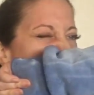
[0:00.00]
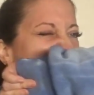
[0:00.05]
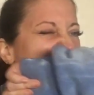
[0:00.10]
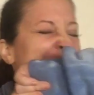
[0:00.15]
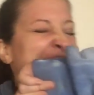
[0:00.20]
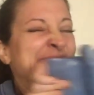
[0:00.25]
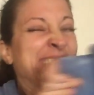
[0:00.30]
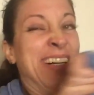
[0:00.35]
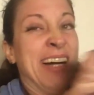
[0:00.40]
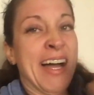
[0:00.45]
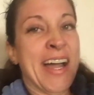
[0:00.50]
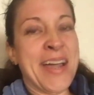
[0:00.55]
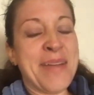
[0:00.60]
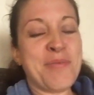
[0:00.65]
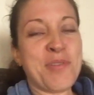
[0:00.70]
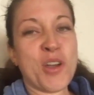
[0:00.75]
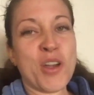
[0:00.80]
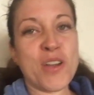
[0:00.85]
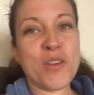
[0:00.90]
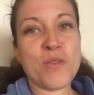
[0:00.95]
Oh,
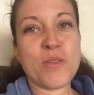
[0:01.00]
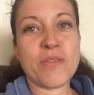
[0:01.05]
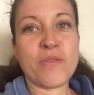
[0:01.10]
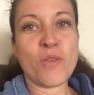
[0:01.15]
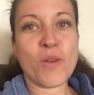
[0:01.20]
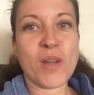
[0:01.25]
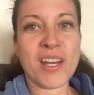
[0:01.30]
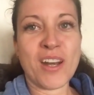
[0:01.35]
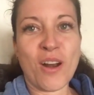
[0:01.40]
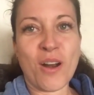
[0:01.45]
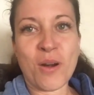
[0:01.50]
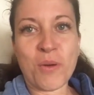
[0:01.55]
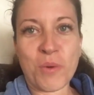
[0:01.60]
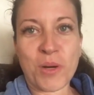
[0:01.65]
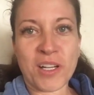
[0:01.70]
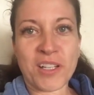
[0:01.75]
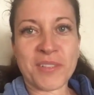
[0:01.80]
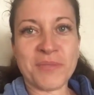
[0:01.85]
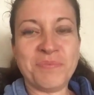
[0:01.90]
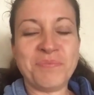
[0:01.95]
I'm trying to avoid
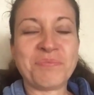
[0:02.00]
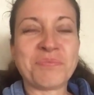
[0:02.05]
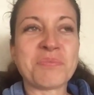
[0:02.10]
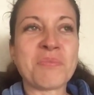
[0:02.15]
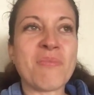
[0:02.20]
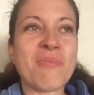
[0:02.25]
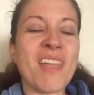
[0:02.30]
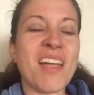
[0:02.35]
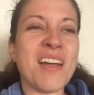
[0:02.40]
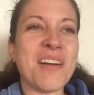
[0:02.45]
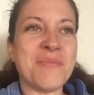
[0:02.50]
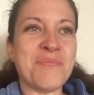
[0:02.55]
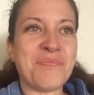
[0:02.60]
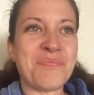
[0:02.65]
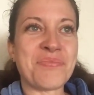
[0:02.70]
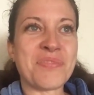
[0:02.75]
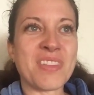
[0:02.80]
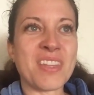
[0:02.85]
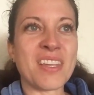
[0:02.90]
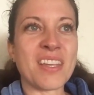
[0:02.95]
artwork.
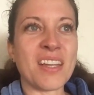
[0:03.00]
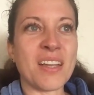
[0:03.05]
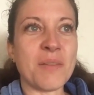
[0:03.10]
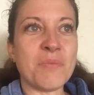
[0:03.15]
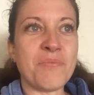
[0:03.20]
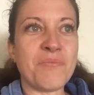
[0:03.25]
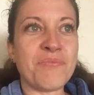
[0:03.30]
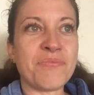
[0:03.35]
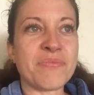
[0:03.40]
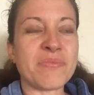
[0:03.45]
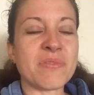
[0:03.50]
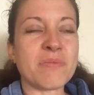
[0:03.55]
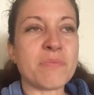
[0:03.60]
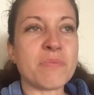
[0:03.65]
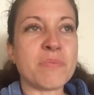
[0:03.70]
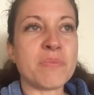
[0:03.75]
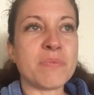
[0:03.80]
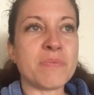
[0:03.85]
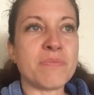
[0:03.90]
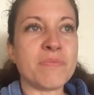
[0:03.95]
Um,
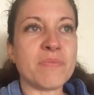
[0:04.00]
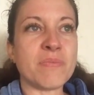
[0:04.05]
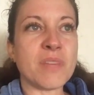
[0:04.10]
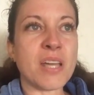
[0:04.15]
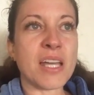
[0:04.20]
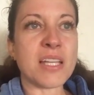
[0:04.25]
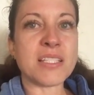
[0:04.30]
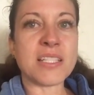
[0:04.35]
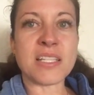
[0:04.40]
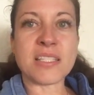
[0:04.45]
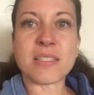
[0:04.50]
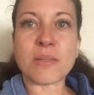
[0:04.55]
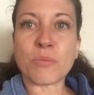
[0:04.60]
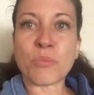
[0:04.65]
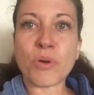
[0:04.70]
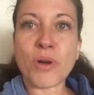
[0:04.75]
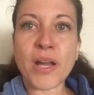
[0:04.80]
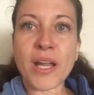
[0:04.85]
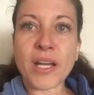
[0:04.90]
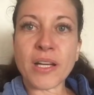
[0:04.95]
I did some
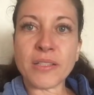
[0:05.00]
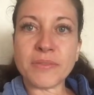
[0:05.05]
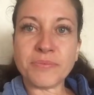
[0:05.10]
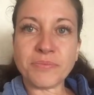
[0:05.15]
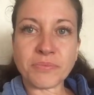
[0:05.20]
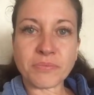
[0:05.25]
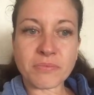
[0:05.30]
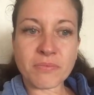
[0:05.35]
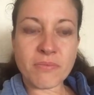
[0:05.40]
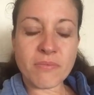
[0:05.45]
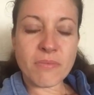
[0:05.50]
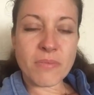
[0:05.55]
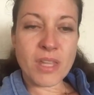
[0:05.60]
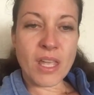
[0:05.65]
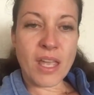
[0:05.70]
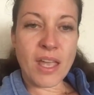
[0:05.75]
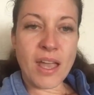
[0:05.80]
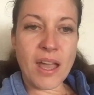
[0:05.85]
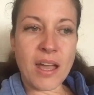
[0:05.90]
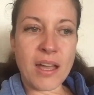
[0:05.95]
prayer
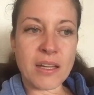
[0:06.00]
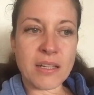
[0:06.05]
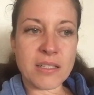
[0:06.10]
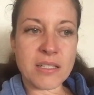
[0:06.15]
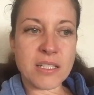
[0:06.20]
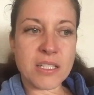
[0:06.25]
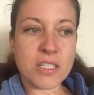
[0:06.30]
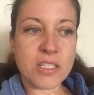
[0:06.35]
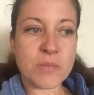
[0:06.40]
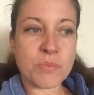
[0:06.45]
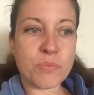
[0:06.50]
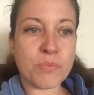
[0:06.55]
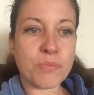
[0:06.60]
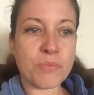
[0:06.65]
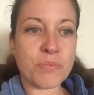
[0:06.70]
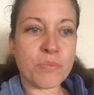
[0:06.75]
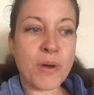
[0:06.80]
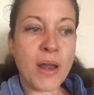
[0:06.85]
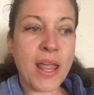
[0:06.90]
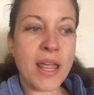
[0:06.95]
and just
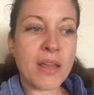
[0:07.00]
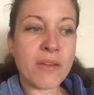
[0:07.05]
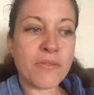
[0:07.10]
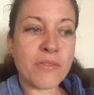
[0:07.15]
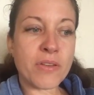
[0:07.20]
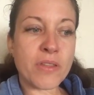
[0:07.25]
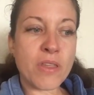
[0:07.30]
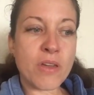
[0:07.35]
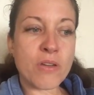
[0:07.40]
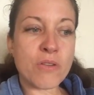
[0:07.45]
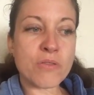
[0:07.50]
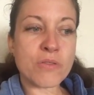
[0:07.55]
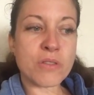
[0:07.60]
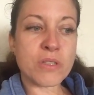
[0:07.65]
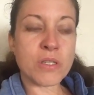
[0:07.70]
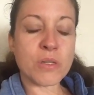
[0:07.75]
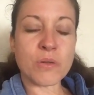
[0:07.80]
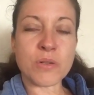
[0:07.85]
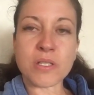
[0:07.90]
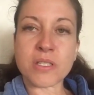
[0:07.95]
praying for
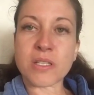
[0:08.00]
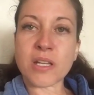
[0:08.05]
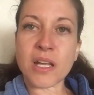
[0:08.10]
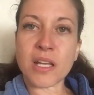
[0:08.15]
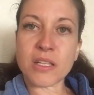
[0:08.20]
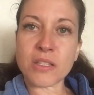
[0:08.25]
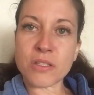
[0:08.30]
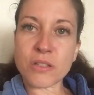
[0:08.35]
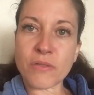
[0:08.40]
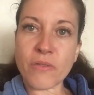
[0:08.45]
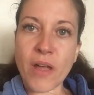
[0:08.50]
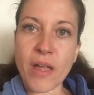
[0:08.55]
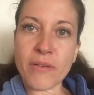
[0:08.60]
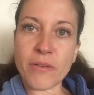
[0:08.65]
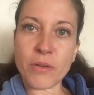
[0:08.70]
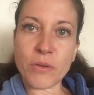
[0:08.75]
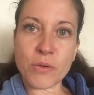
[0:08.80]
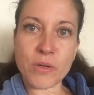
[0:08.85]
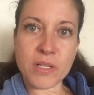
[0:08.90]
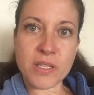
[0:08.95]
those who are stuck in
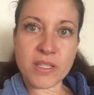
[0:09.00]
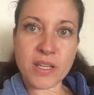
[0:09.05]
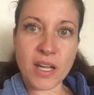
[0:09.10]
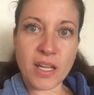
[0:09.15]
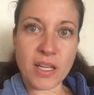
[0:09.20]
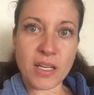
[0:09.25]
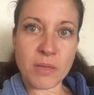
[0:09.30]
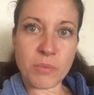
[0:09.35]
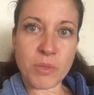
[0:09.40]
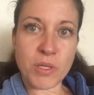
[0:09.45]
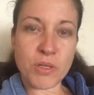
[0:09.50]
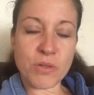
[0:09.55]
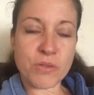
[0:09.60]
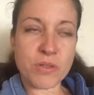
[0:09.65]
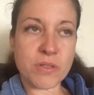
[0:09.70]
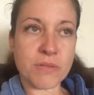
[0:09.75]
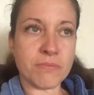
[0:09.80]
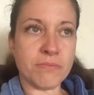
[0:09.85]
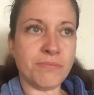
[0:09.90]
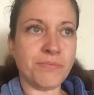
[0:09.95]
survival, who are stuck in
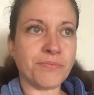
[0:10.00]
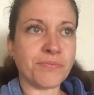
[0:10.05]
abuse,